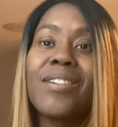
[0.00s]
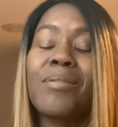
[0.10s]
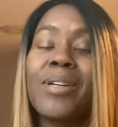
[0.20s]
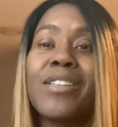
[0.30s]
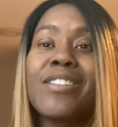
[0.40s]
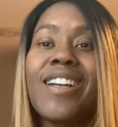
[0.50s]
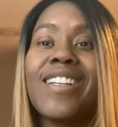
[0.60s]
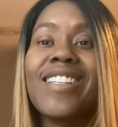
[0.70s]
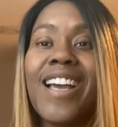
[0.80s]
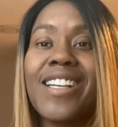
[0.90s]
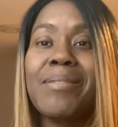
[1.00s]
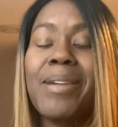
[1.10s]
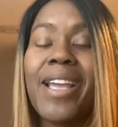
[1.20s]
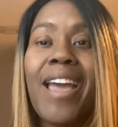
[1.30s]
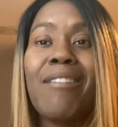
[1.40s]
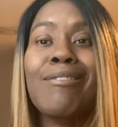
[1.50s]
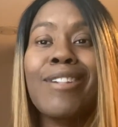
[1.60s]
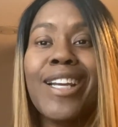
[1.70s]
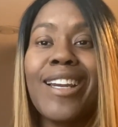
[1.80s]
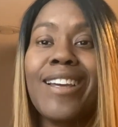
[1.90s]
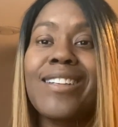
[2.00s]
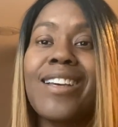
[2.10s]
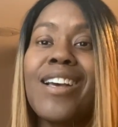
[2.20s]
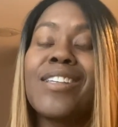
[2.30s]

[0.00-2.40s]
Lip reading: When you're trying to text me, I can't read it.